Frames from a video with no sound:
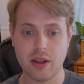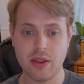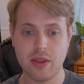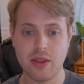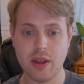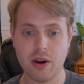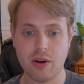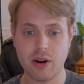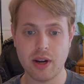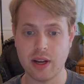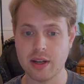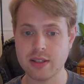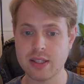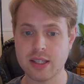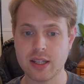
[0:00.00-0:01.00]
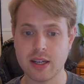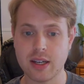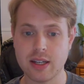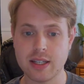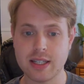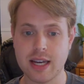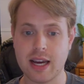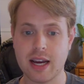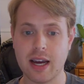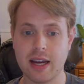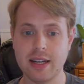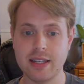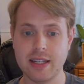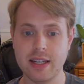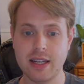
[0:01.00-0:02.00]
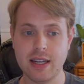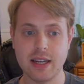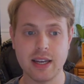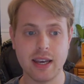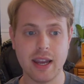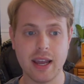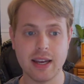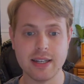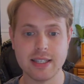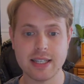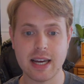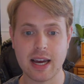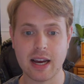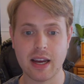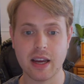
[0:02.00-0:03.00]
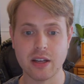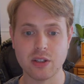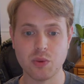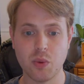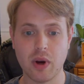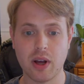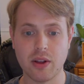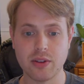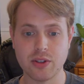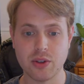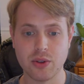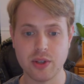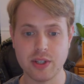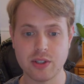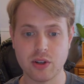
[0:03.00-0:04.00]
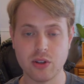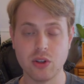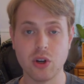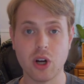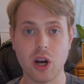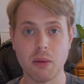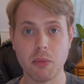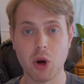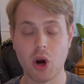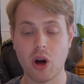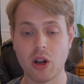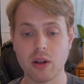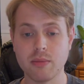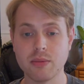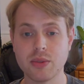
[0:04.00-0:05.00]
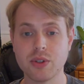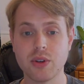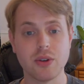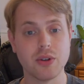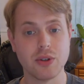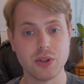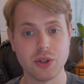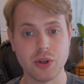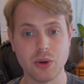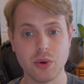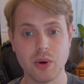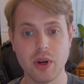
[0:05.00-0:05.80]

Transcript: There it is, the tech ID and tech as well. So these are lookup columns too.